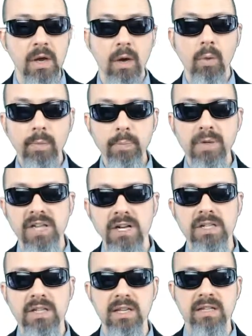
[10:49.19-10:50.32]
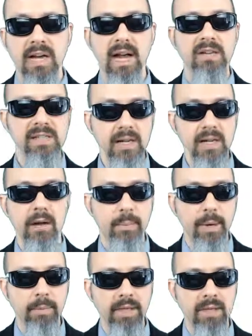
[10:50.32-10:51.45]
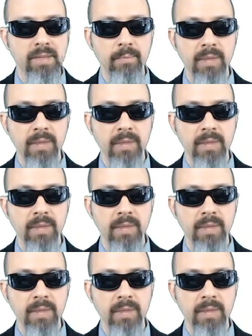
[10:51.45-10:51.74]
what percentage of the entire city are Republicans?